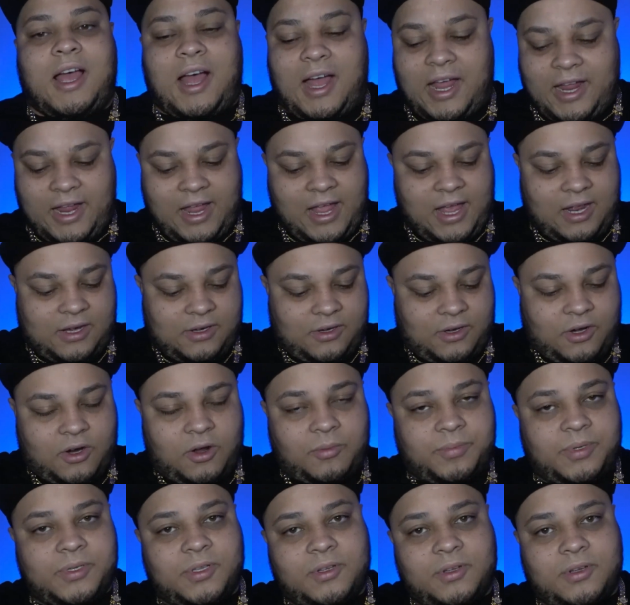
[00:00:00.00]
I had a
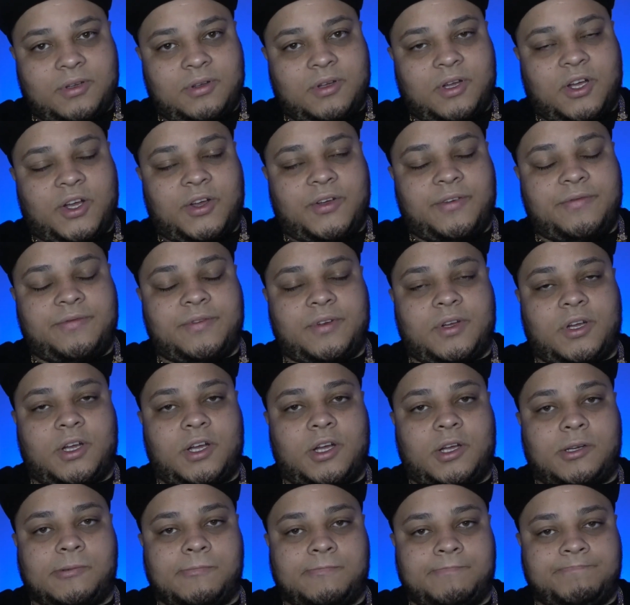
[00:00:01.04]
couple of
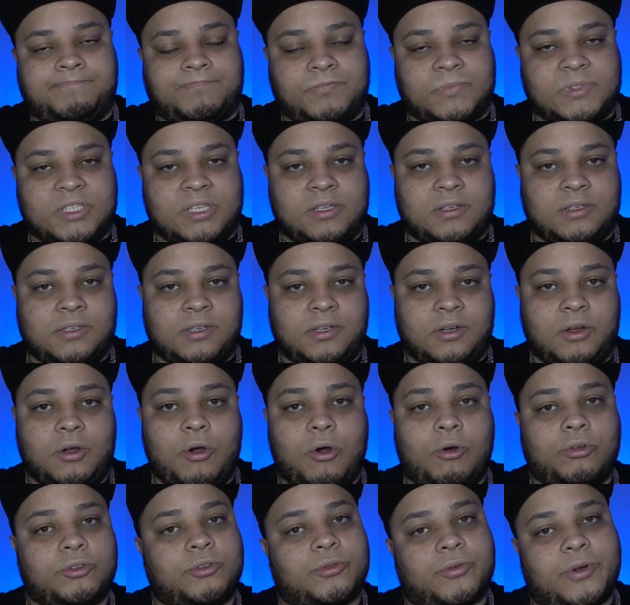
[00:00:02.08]

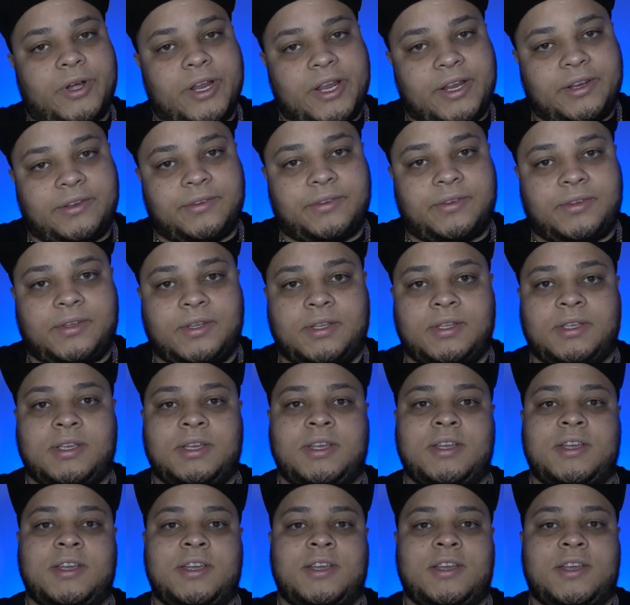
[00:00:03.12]
gold rings
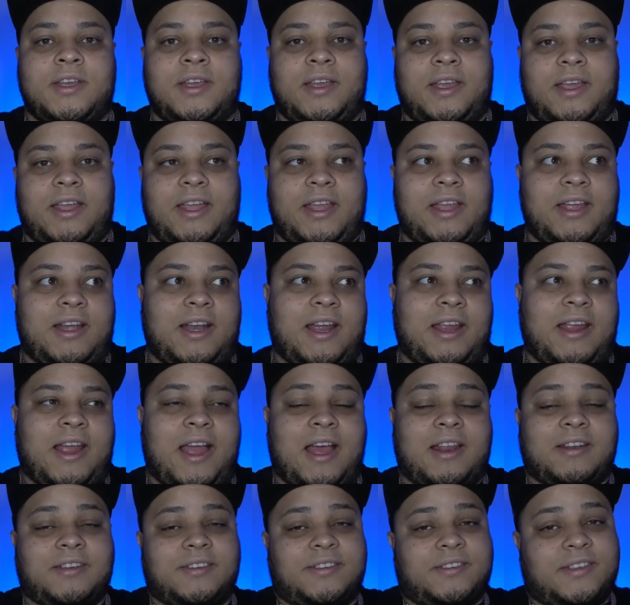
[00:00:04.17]
and I
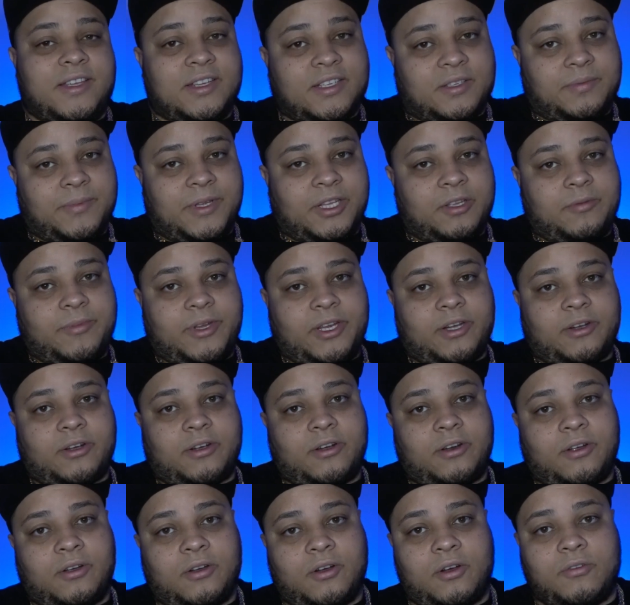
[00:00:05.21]
had a
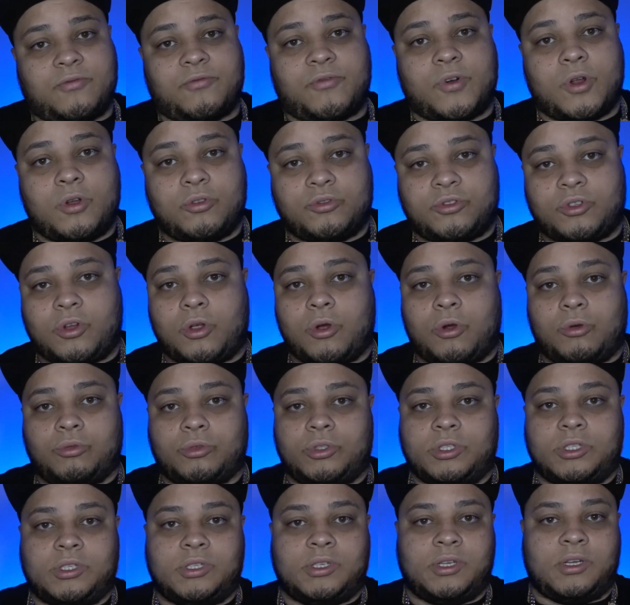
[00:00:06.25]
6mm on rose gold